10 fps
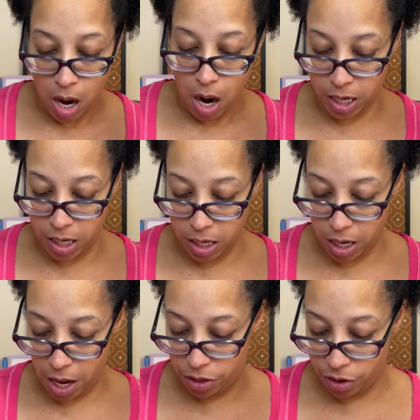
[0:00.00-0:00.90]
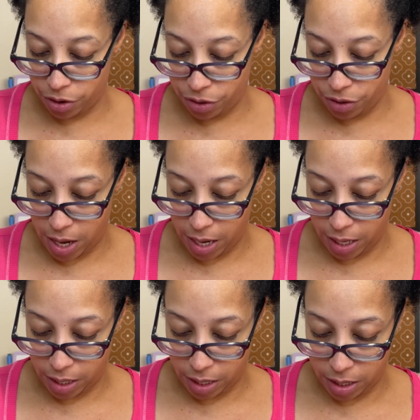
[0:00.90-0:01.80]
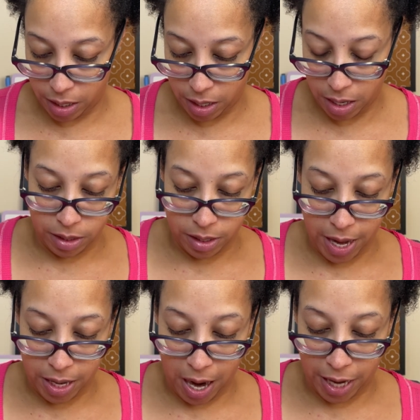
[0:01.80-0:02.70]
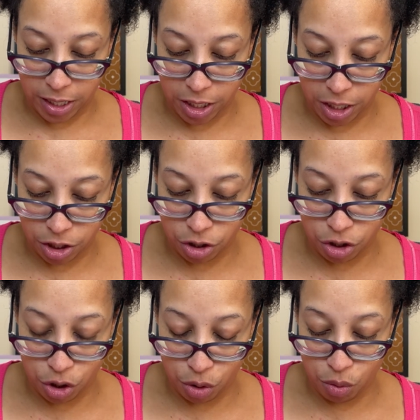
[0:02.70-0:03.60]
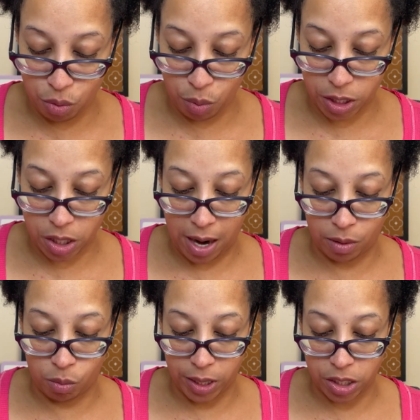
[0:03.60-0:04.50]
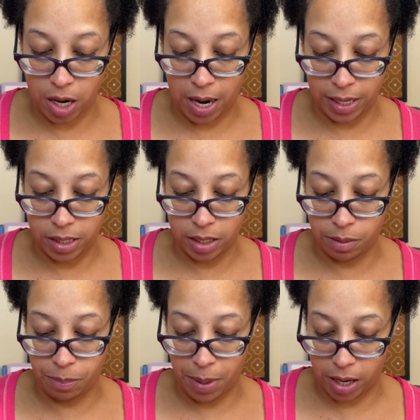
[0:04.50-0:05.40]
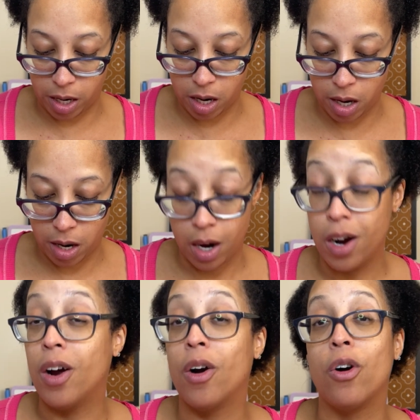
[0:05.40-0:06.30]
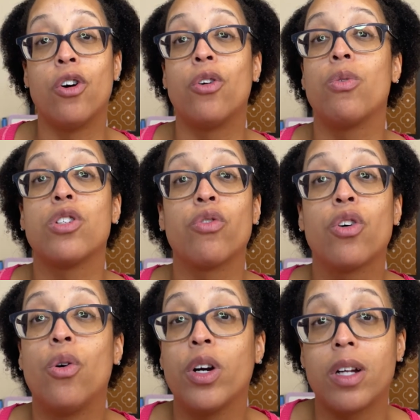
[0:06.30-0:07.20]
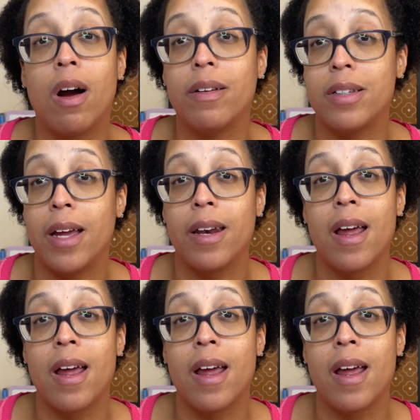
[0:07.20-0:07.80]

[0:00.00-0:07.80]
Another thing that I didn't do, which I wish I did better, was record content.